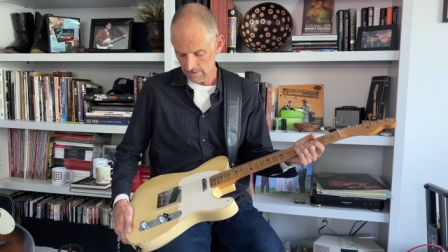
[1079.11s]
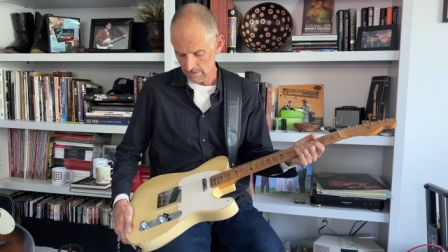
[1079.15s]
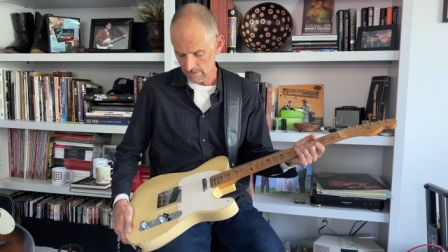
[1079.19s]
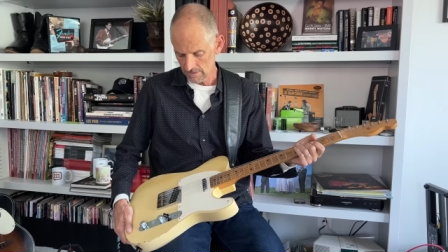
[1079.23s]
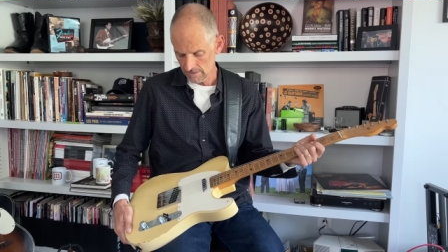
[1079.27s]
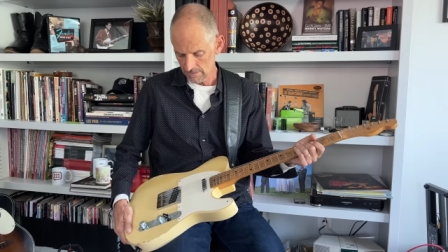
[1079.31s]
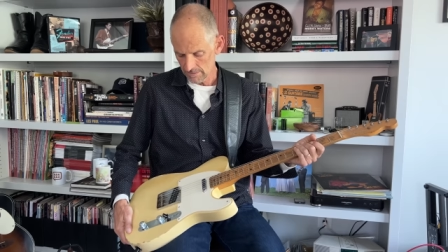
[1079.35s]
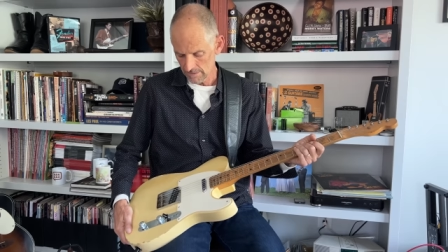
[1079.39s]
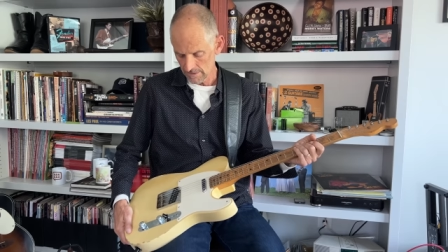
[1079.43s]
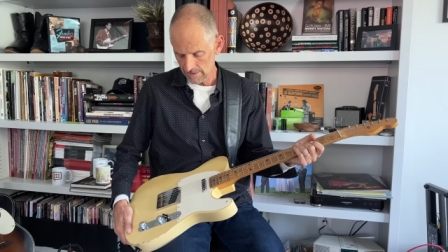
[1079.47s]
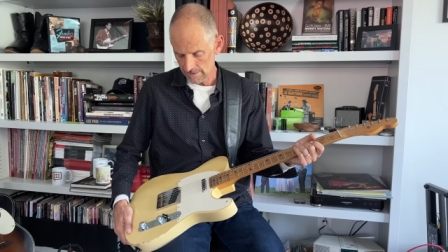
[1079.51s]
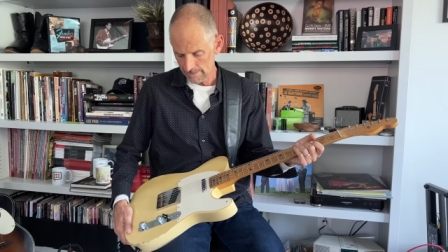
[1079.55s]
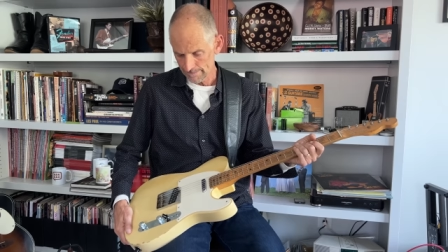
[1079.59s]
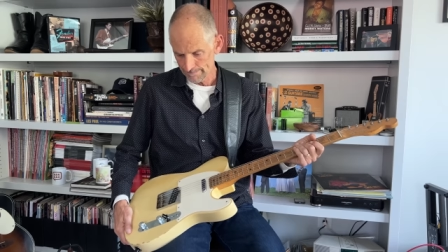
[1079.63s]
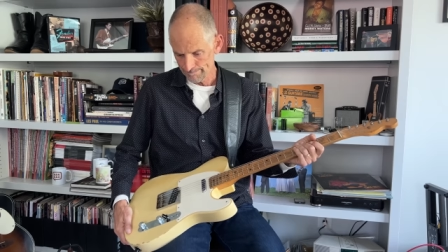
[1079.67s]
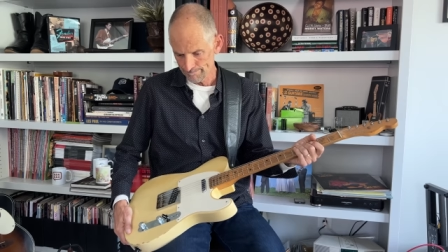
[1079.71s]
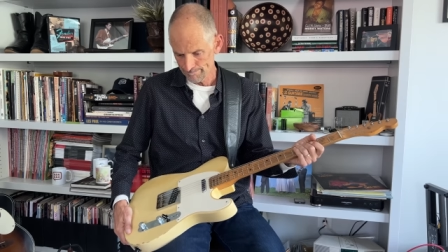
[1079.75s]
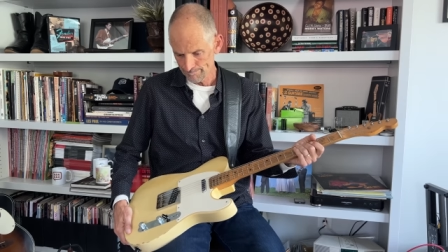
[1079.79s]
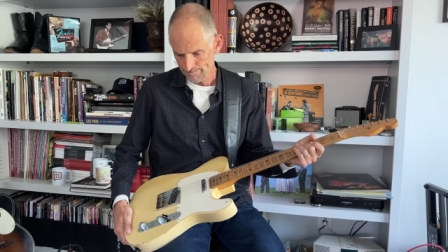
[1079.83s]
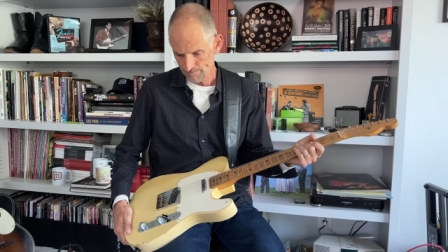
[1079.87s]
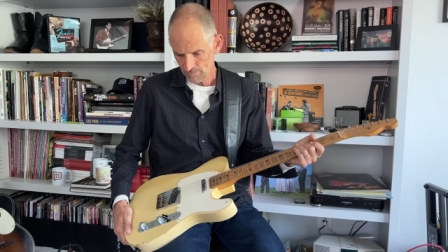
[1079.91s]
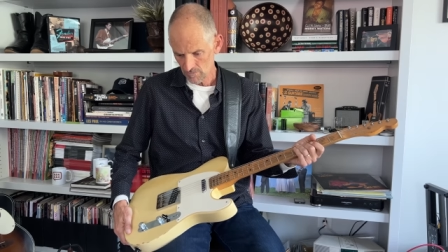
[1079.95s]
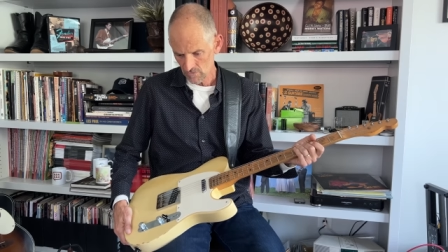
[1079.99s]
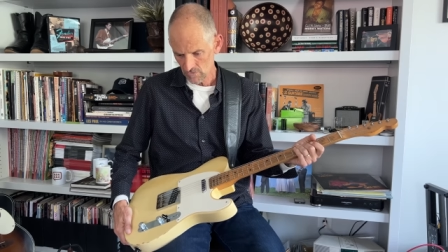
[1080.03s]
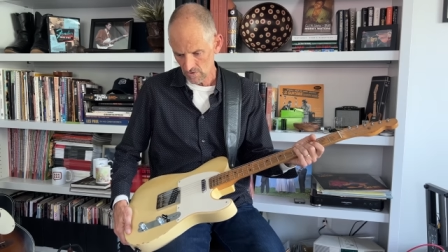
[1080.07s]
And um,
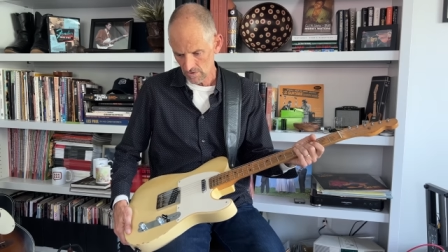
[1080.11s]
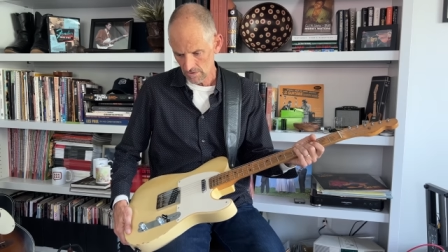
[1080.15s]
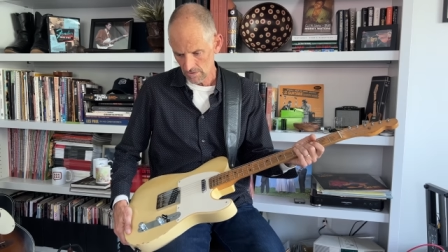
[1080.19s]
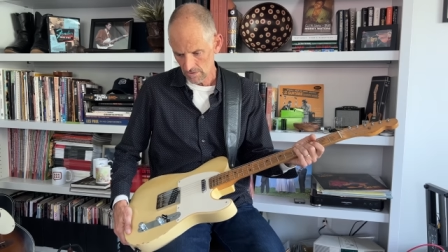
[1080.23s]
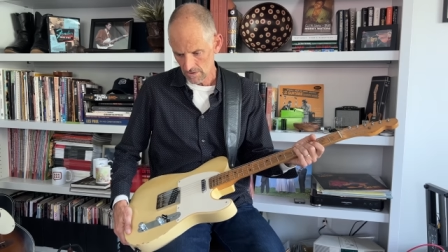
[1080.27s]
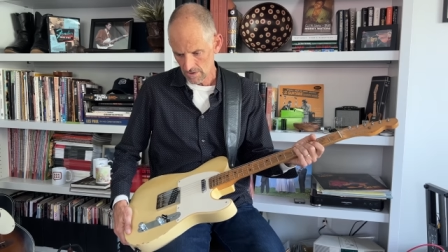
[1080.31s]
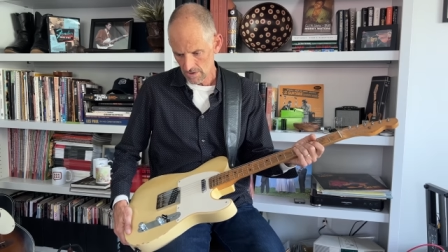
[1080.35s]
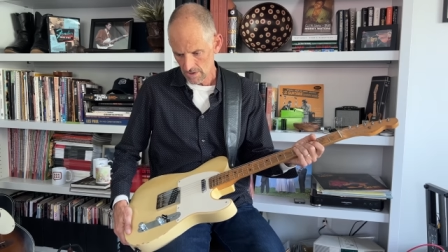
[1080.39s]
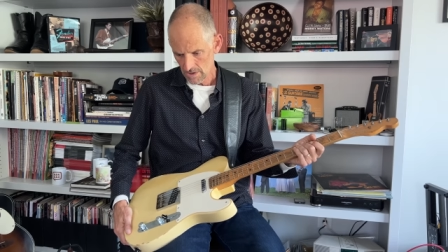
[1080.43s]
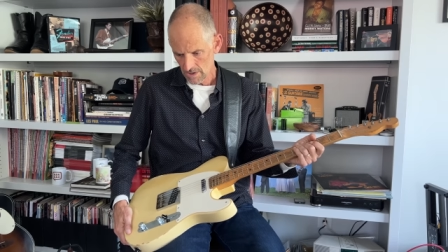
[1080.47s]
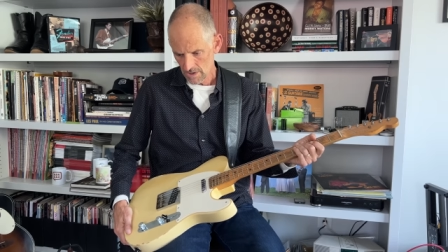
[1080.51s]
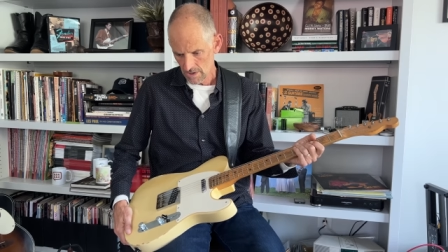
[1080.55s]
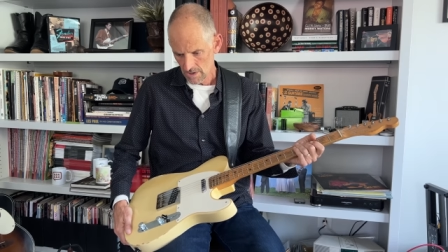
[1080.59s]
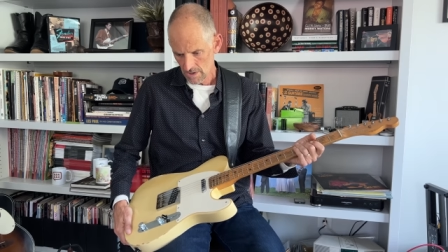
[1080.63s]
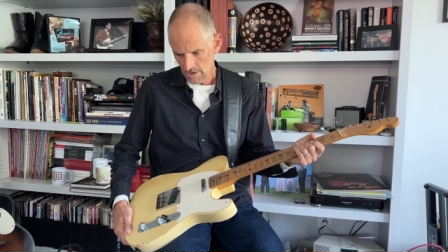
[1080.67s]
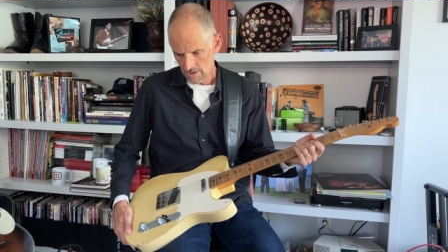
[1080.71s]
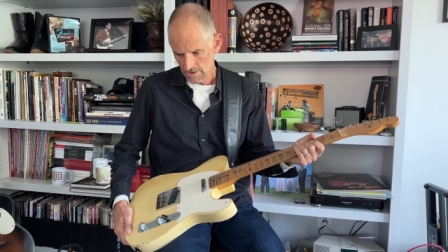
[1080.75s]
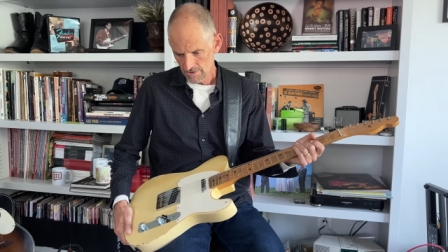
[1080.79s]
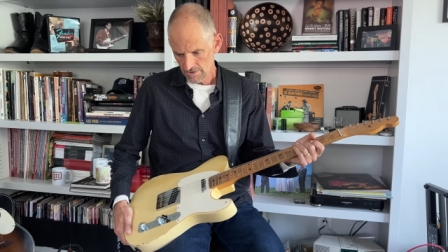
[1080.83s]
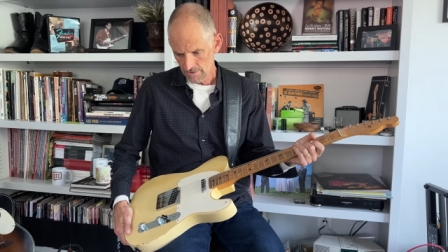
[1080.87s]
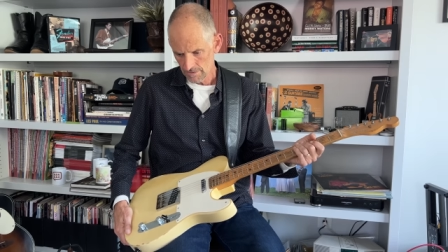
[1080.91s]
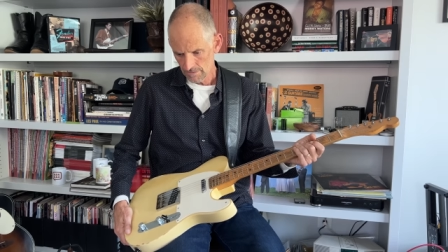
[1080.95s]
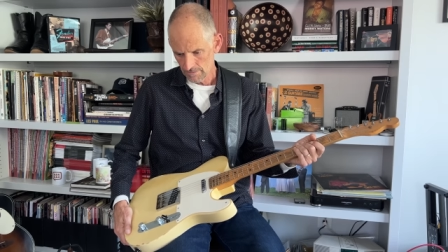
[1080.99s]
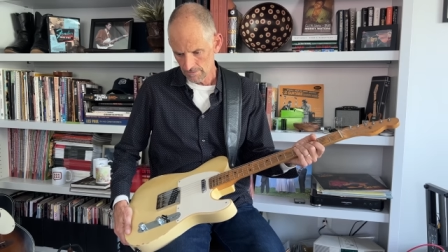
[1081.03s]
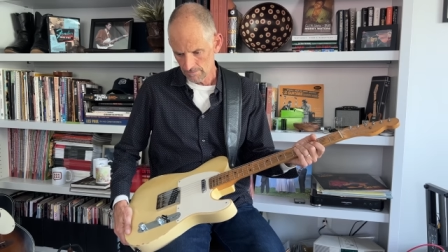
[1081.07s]

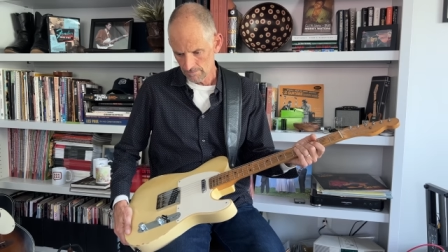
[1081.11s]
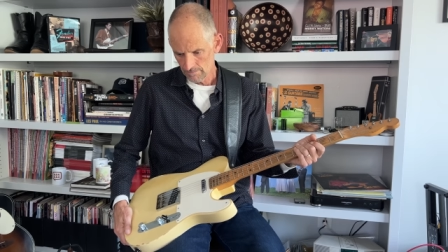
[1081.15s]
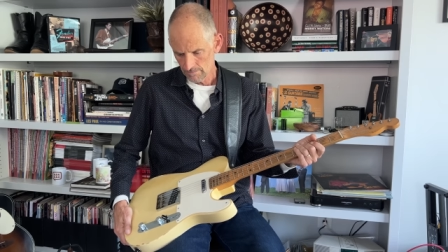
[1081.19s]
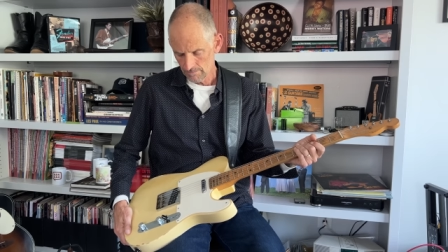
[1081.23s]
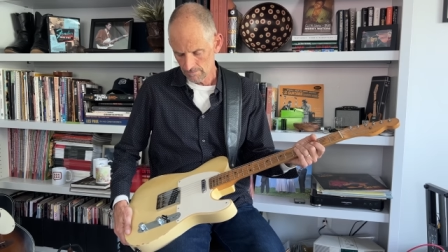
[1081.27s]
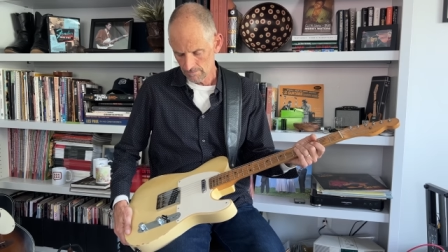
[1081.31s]
so